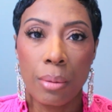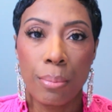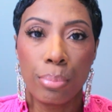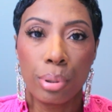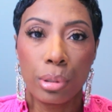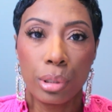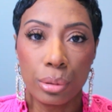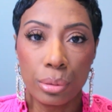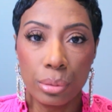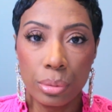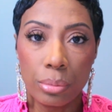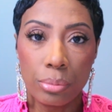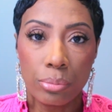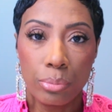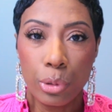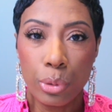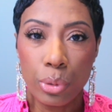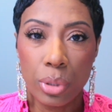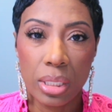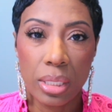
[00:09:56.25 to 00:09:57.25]
blue,
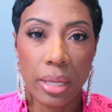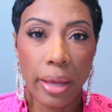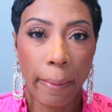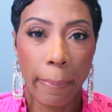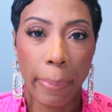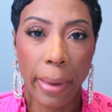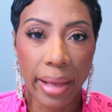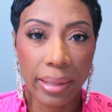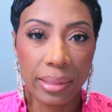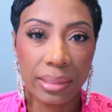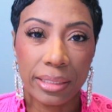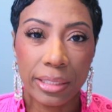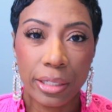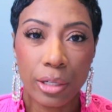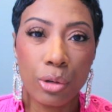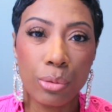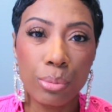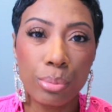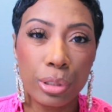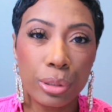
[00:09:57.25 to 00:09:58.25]
muted like
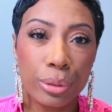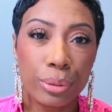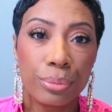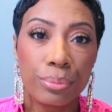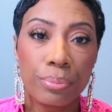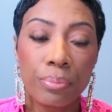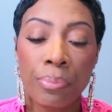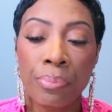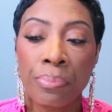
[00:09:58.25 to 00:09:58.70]
pastel blue.